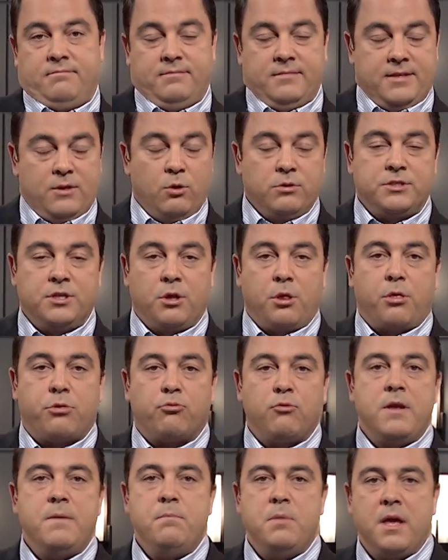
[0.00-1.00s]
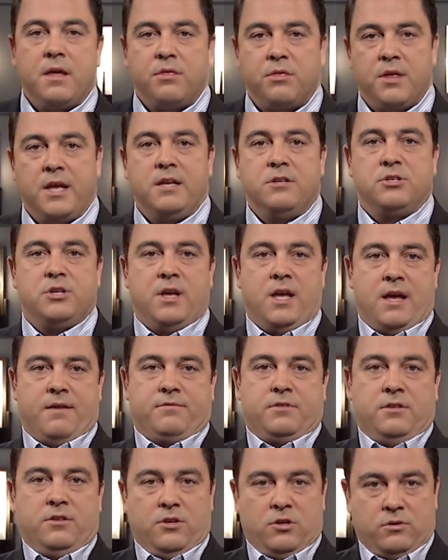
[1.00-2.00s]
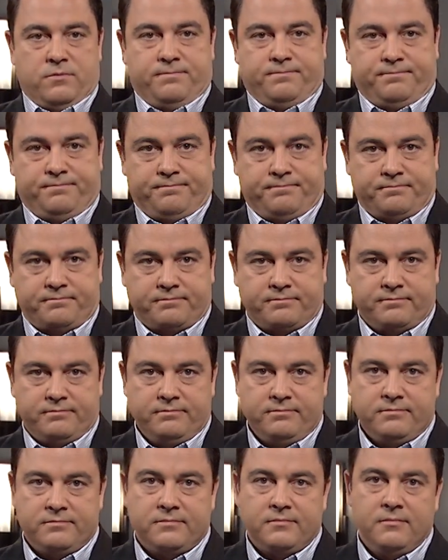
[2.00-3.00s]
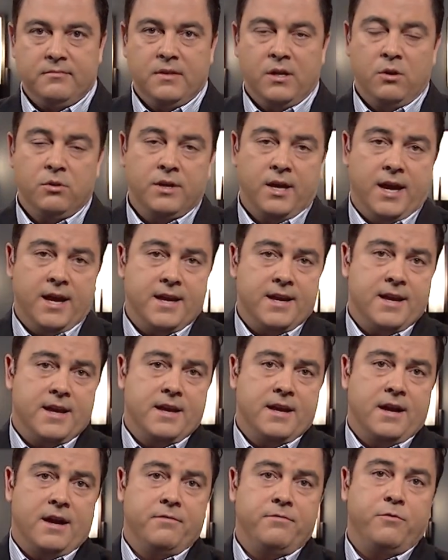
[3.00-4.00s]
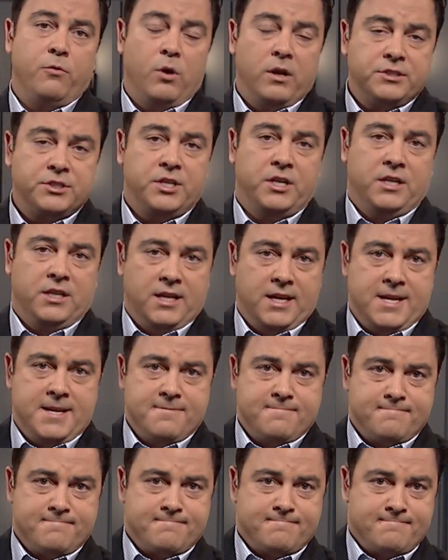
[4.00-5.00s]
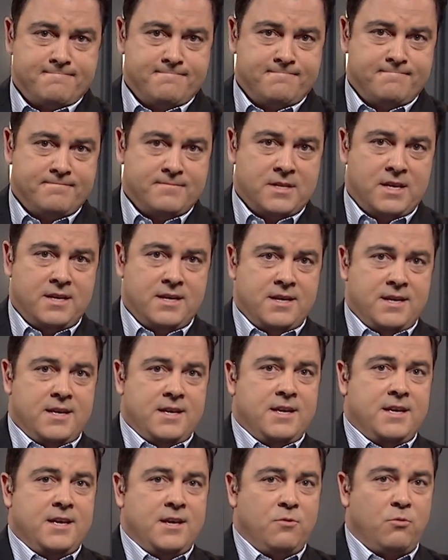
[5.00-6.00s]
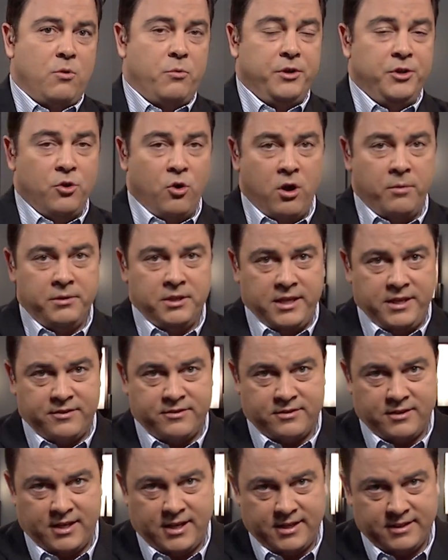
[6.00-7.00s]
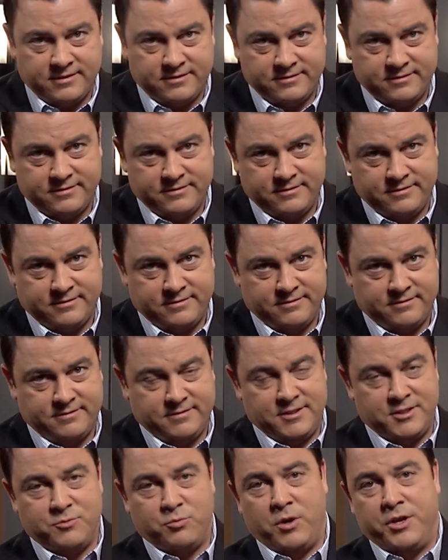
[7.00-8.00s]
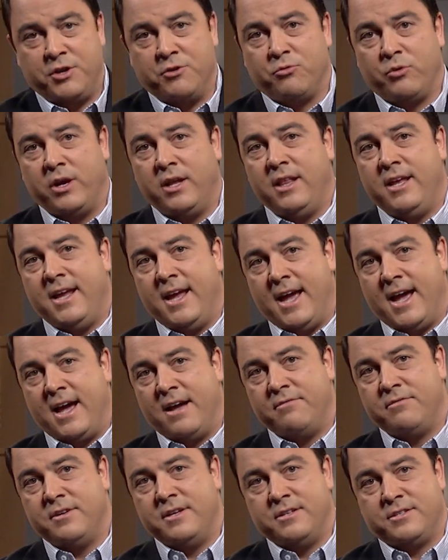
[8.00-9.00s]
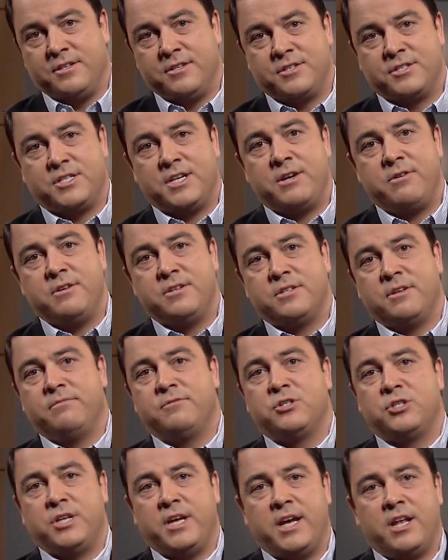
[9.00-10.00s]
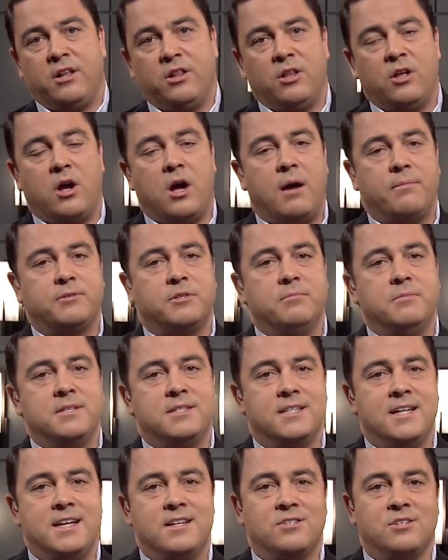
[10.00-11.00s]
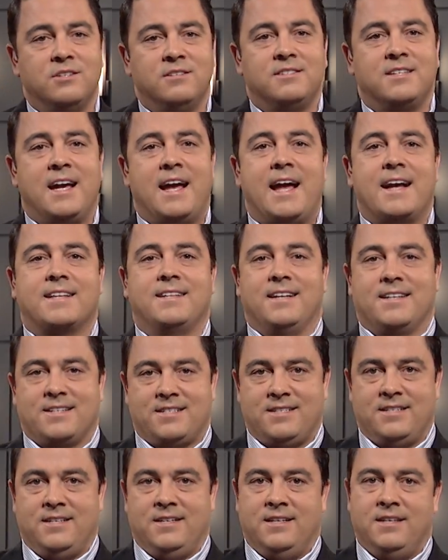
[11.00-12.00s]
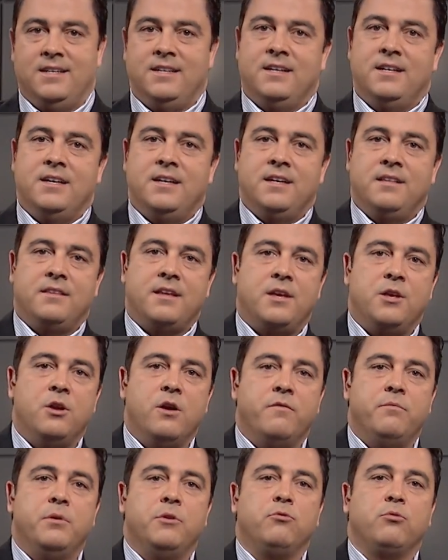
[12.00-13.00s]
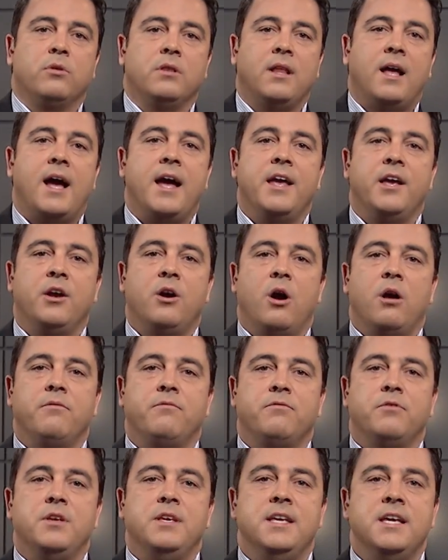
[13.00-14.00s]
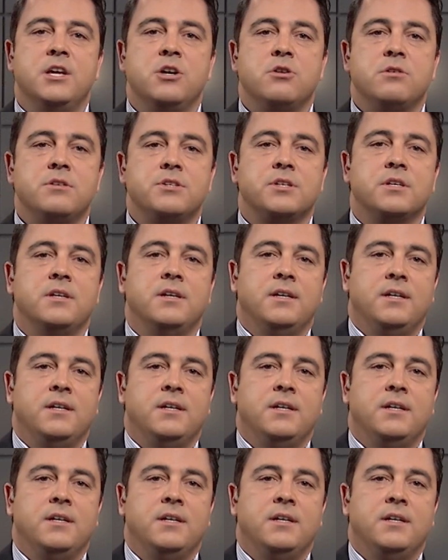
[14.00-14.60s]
Those are the 3 big things you have to do. Okay, unfortunately, what we normally see is what you really have is a series of channel optimization tactics that you have been relying on for years